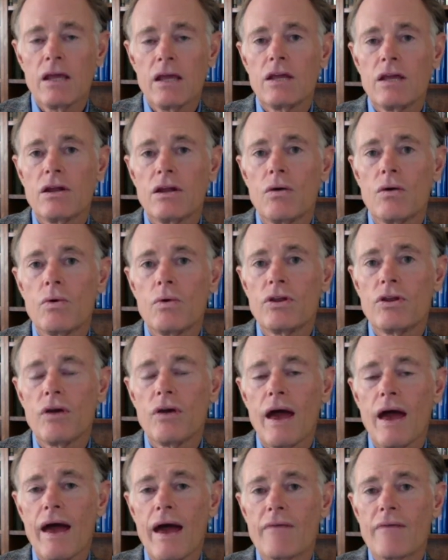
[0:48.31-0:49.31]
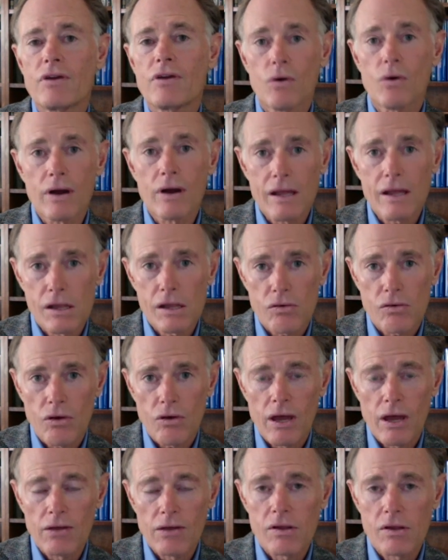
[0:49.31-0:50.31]
You know, when you have an
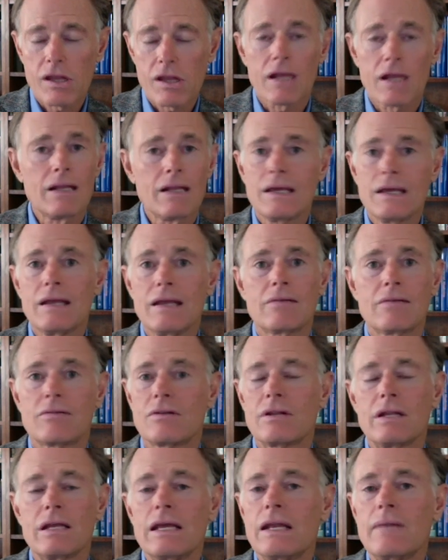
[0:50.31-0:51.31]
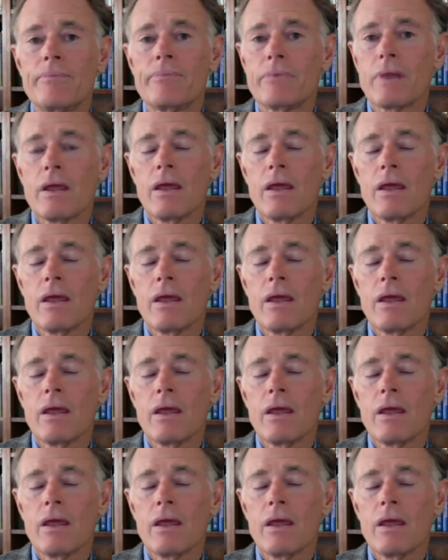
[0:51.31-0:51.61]
orchestra and you suddenly delete